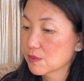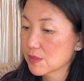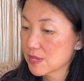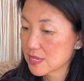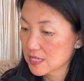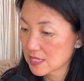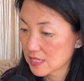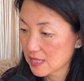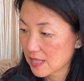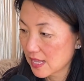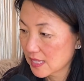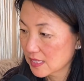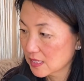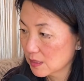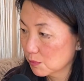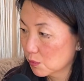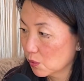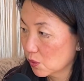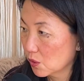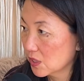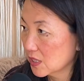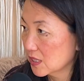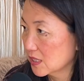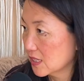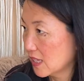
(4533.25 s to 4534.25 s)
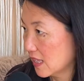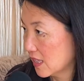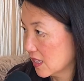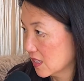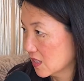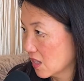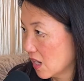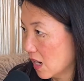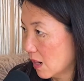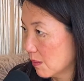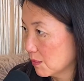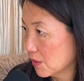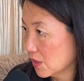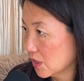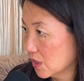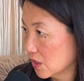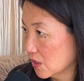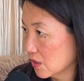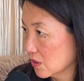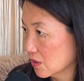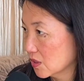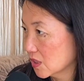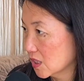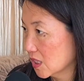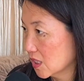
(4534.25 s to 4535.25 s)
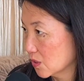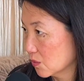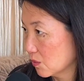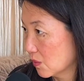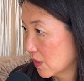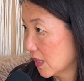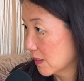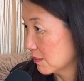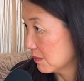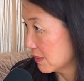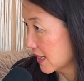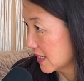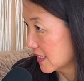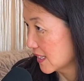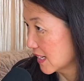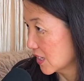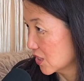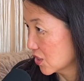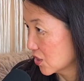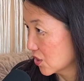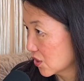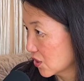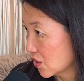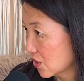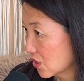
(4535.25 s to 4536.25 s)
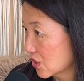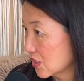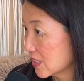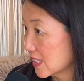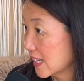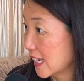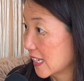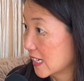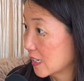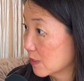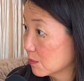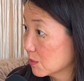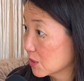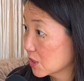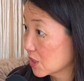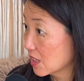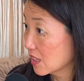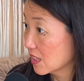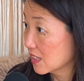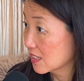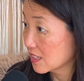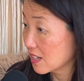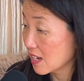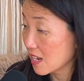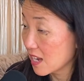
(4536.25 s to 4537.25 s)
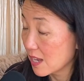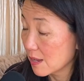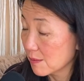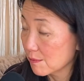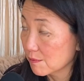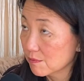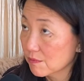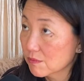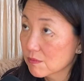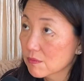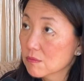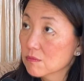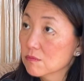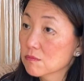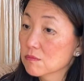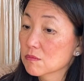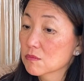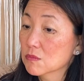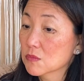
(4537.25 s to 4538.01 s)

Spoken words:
The reason that's important is at the top of the uterus is where implantation occurs 80% of the time.